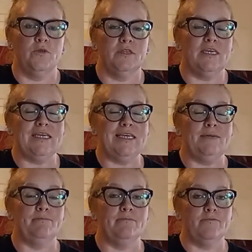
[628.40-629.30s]
the
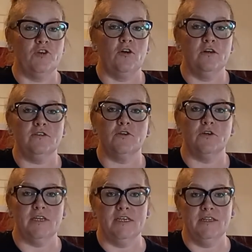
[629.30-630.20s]
jars are
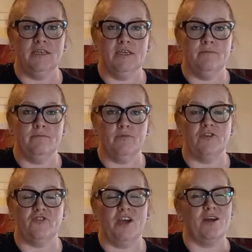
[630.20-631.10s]
in the
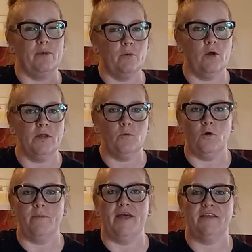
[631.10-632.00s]
pressure canner, but we're only
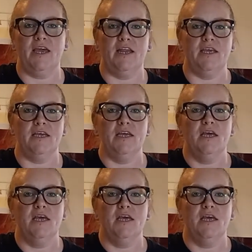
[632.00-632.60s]
water bath canning.